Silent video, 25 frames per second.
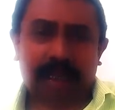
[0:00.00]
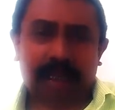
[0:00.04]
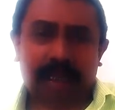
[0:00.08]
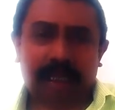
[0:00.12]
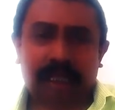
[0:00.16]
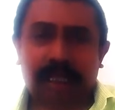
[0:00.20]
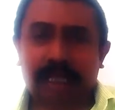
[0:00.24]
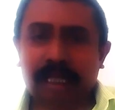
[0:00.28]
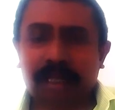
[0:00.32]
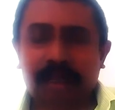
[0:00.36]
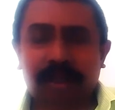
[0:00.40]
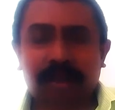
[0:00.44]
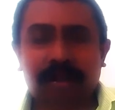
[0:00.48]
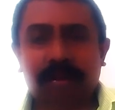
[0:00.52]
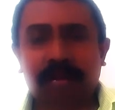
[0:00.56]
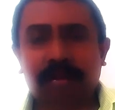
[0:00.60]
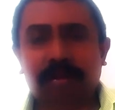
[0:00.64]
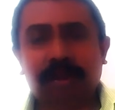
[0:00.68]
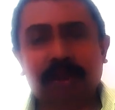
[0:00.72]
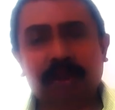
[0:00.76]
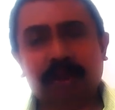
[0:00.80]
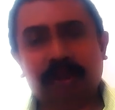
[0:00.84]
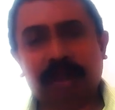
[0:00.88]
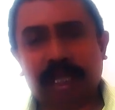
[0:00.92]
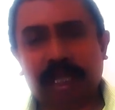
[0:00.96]
genus
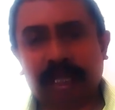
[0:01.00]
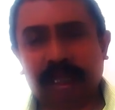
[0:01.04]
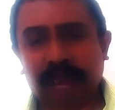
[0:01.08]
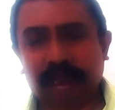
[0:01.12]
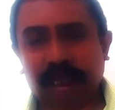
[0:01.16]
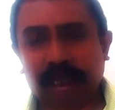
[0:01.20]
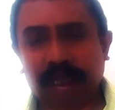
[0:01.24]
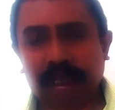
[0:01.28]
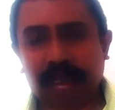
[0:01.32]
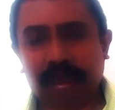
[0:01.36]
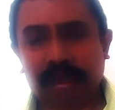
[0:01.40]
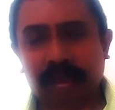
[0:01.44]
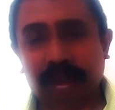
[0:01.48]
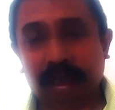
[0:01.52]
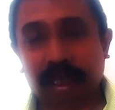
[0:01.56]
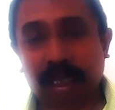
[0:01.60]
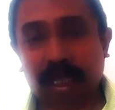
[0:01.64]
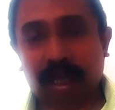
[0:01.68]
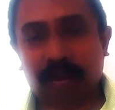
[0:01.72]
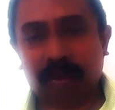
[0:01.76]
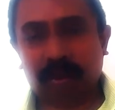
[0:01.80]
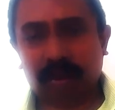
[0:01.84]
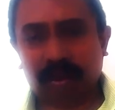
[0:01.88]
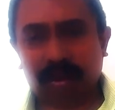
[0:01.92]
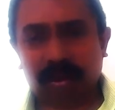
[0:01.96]
mutation.
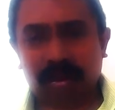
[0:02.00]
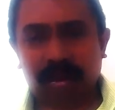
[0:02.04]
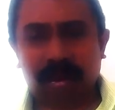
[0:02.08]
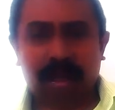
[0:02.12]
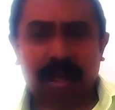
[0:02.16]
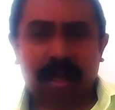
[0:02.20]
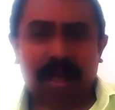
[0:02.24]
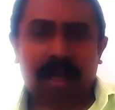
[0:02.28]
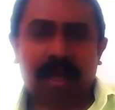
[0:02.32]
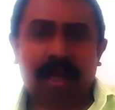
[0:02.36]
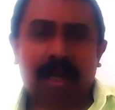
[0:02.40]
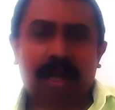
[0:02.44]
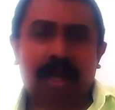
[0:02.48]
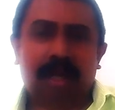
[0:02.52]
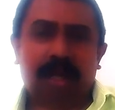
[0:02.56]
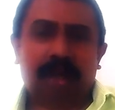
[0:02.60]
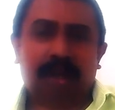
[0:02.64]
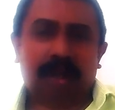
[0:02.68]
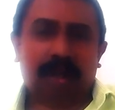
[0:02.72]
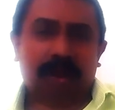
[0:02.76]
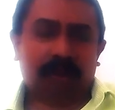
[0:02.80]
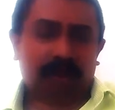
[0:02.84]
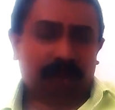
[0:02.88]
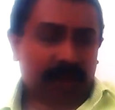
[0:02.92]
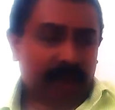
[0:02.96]
Therefore,
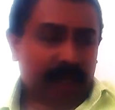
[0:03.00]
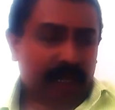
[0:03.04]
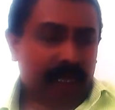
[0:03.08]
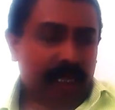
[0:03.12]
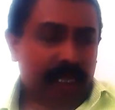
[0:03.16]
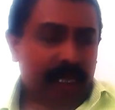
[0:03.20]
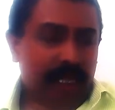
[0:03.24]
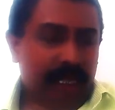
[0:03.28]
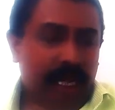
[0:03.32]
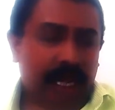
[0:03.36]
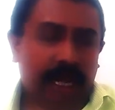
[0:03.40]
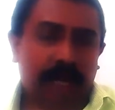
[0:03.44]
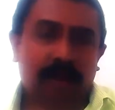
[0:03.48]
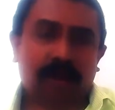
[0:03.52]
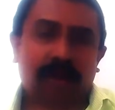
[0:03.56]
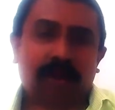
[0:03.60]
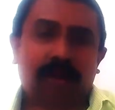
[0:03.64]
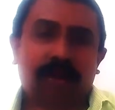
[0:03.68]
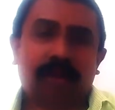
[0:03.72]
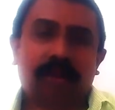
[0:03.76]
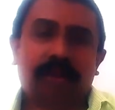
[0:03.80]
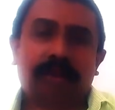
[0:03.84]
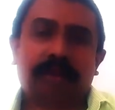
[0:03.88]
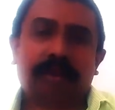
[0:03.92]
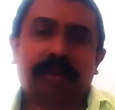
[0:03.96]
the world
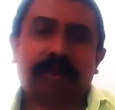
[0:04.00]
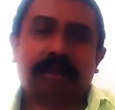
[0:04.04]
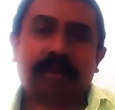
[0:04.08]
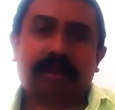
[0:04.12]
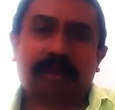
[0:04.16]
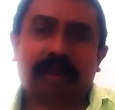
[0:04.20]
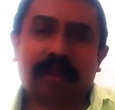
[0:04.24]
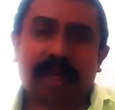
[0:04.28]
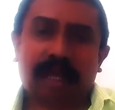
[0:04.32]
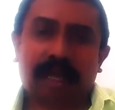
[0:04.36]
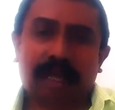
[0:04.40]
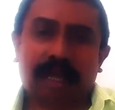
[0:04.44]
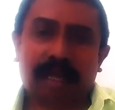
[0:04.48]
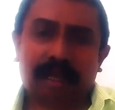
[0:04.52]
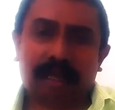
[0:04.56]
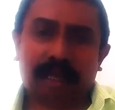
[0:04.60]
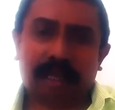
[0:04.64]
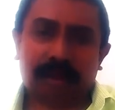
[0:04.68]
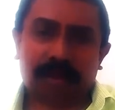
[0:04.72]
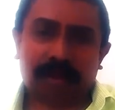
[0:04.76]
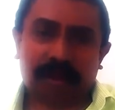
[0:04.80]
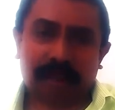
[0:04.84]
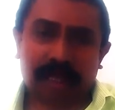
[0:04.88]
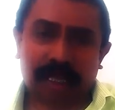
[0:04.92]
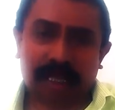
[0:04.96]

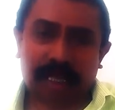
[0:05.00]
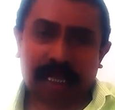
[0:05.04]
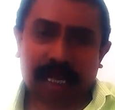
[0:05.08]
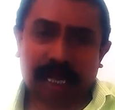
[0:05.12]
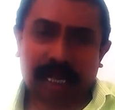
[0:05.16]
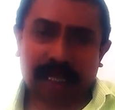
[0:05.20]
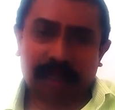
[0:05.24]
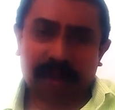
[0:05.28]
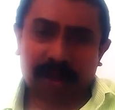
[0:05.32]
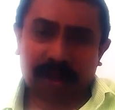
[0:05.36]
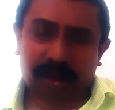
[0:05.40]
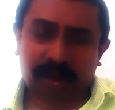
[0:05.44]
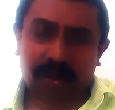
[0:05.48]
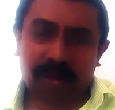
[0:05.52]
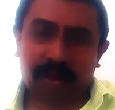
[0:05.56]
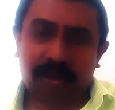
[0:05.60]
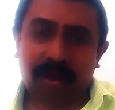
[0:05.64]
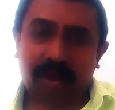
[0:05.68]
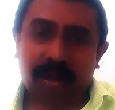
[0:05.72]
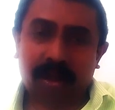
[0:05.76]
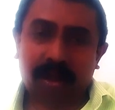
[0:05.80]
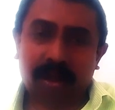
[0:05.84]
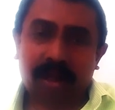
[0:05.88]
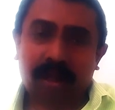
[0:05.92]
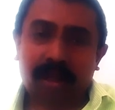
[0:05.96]
has to
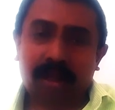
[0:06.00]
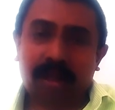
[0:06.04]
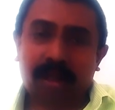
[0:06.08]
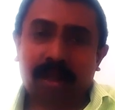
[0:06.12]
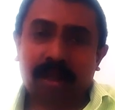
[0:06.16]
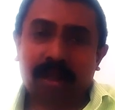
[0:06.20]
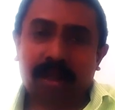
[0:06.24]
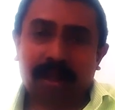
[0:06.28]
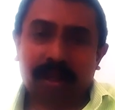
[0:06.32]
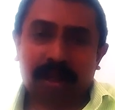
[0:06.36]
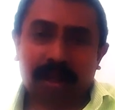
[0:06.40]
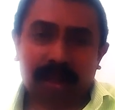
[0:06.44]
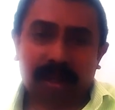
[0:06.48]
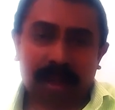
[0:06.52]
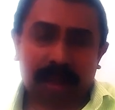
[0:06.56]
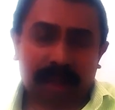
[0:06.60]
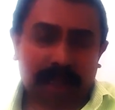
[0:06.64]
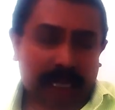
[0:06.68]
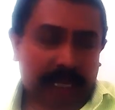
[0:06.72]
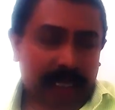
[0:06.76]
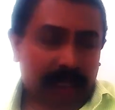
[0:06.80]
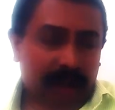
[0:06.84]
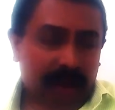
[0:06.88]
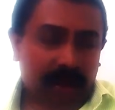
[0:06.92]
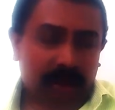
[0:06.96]

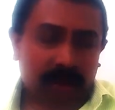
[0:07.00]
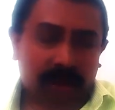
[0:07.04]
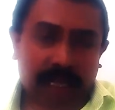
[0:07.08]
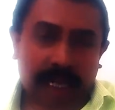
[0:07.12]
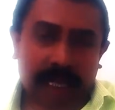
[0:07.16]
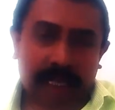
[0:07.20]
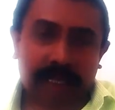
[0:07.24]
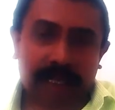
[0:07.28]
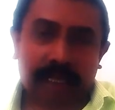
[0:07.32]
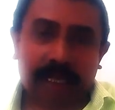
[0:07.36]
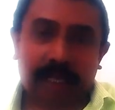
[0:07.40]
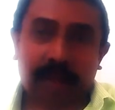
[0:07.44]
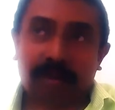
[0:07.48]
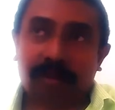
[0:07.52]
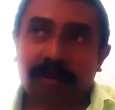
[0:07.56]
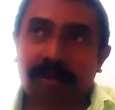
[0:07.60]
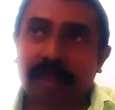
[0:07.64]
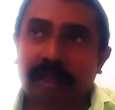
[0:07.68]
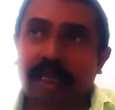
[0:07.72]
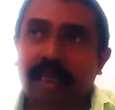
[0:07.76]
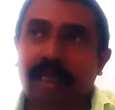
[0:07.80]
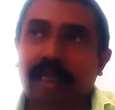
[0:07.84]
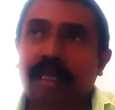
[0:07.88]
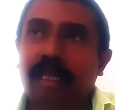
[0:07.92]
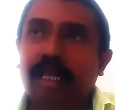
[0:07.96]
right, look at them
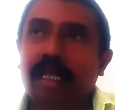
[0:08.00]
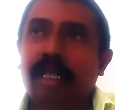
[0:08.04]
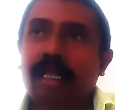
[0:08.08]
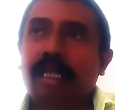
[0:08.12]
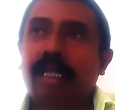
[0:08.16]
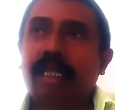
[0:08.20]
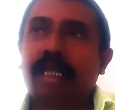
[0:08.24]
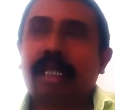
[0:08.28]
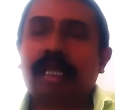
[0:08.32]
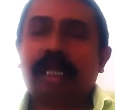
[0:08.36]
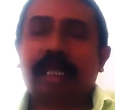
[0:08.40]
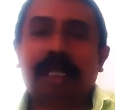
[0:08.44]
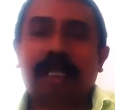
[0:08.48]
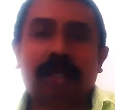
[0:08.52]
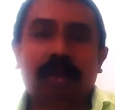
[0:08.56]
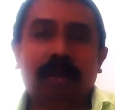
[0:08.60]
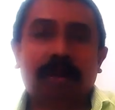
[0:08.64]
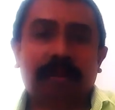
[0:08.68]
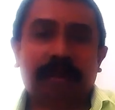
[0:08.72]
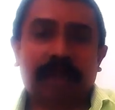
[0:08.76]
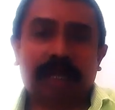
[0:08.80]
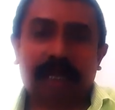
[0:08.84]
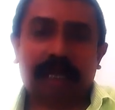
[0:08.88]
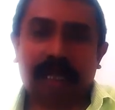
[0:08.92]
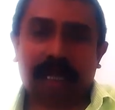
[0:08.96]
with
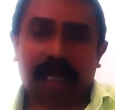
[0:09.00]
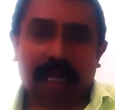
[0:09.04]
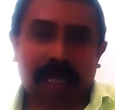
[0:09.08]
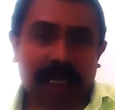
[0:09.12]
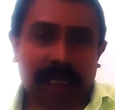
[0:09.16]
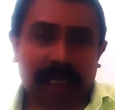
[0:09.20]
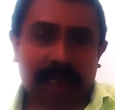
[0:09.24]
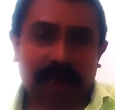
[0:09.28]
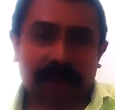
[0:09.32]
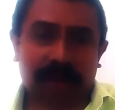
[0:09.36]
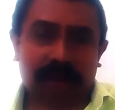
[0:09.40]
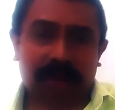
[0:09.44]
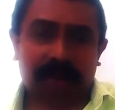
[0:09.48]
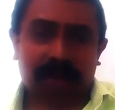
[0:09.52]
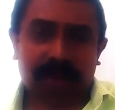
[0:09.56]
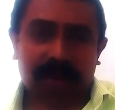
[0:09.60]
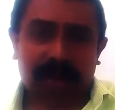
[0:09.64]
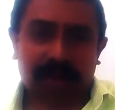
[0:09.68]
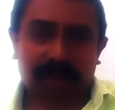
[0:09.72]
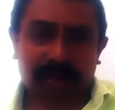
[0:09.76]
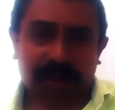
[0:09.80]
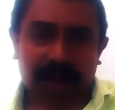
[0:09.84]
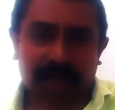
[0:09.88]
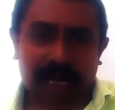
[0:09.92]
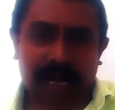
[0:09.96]
human eyes.
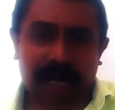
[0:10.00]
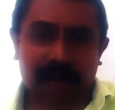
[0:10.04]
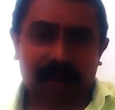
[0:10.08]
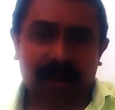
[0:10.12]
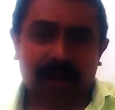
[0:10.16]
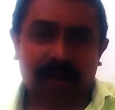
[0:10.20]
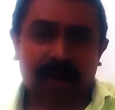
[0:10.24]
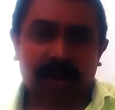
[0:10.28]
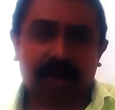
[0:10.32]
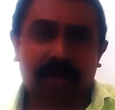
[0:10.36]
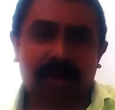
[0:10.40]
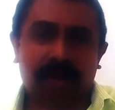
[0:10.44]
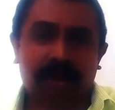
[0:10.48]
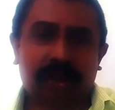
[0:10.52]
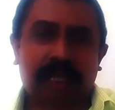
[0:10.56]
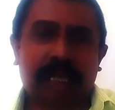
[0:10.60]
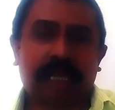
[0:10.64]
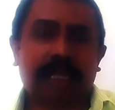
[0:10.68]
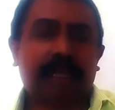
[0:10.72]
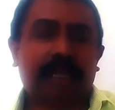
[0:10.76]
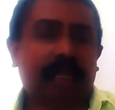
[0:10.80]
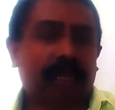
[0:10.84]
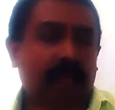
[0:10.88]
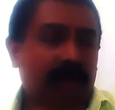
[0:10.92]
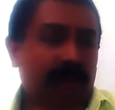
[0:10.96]
We have to
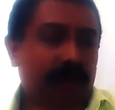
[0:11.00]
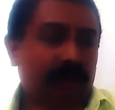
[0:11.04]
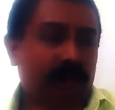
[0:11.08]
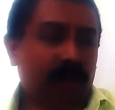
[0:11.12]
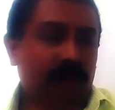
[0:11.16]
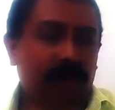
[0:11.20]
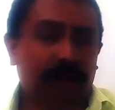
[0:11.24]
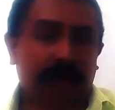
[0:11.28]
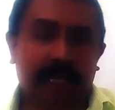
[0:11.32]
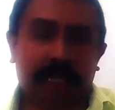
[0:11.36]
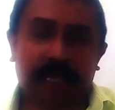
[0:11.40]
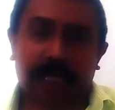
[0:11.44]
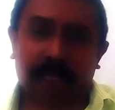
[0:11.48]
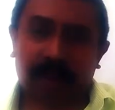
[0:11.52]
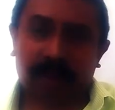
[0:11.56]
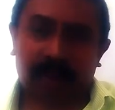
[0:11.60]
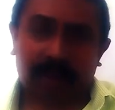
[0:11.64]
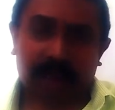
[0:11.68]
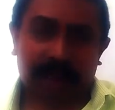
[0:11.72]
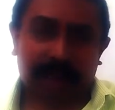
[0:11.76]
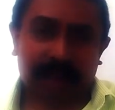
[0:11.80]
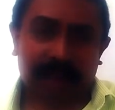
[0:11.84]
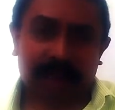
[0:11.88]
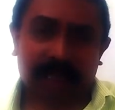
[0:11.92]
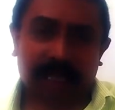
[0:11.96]
stretch our humanity
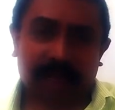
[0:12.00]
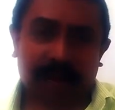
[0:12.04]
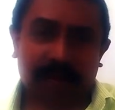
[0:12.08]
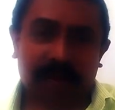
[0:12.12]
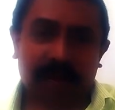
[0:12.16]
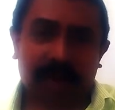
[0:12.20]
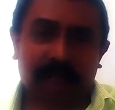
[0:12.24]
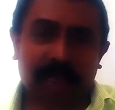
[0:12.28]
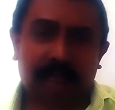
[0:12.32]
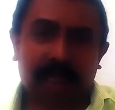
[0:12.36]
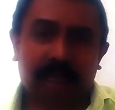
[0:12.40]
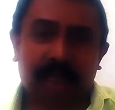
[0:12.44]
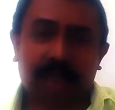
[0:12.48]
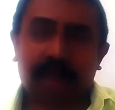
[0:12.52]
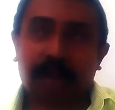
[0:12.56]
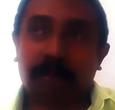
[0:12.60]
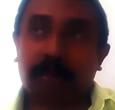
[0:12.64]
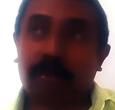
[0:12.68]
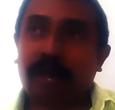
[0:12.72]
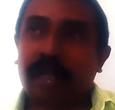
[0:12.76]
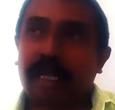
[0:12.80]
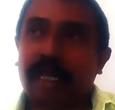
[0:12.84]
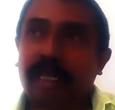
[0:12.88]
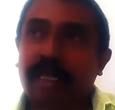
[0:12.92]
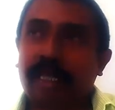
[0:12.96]
towards them. The
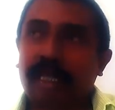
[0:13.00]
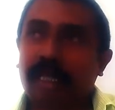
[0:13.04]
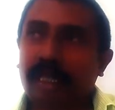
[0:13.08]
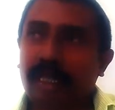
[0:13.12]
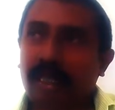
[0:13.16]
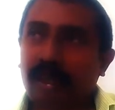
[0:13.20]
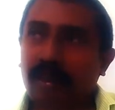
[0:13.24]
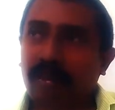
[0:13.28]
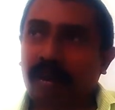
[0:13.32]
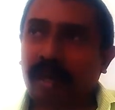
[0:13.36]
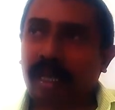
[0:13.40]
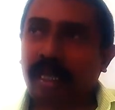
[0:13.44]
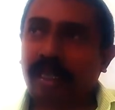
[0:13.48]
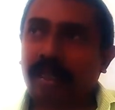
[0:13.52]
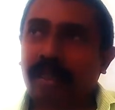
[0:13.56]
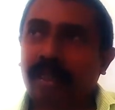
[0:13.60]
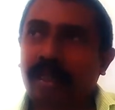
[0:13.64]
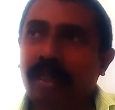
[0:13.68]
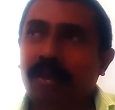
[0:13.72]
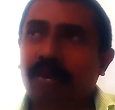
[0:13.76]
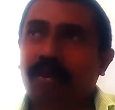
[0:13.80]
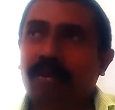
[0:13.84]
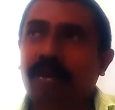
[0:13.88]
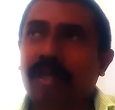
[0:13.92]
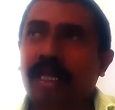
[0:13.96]
poet invites
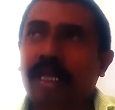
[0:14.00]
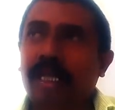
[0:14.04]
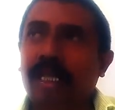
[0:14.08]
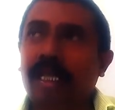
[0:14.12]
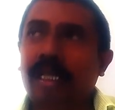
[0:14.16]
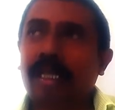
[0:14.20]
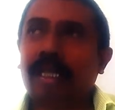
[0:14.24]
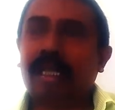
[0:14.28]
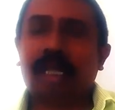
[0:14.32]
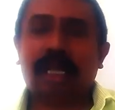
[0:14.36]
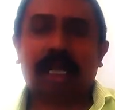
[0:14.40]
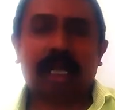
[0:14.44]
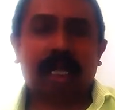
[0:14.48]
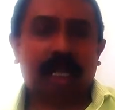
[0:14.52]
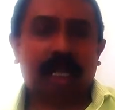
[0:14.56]
the world